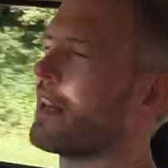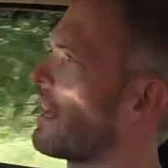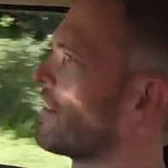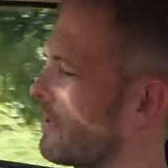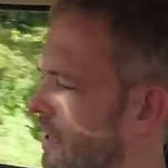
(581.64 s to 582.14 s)

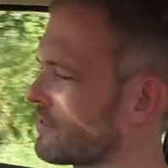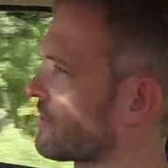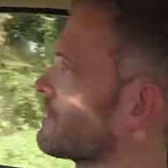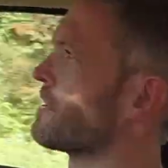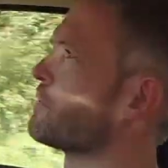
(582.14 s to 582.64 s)
and the clutch
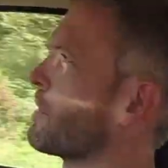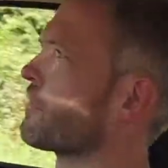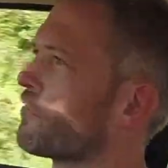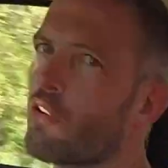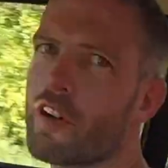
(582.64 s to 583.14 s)
doesn't seem to be on
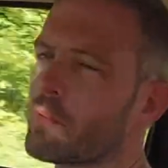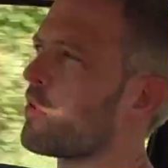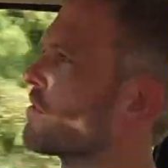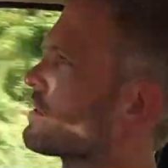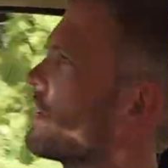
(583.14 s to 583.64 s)
the floor
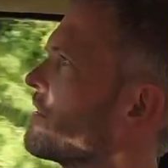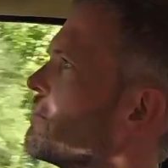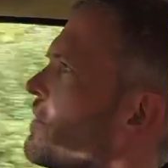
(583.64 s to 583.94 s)
anymore, so